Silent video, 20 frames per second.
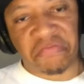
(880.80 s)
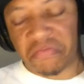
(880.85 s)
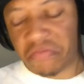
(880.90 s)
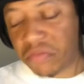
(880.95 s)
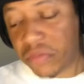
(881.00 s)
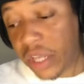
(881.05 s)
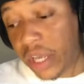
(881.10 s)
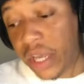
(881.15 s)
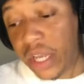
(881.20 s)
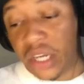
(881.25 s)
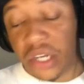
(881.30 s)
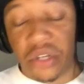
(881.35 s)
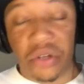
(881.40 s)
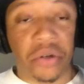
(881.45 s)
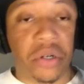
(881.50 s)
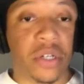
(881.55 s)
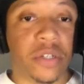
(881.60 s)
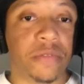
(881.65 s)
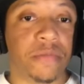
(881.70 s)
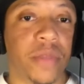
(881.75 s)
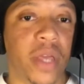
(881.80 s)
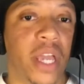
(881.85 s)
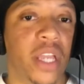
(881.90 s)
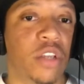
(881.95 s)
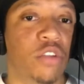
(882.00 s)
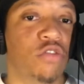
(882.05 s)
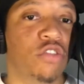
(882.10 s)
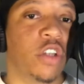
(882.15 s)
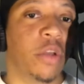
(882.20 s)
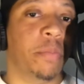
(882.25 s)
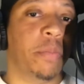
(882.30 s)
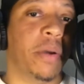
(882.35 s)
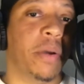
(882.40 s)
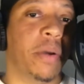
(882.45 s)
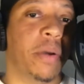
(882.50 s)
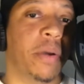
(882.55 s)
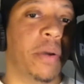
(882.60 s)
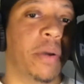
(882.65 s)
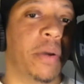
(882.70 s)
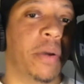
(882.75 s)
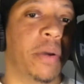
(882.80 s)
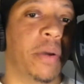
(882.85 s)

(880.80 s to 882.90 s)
They ain't do it. They ain't use the power.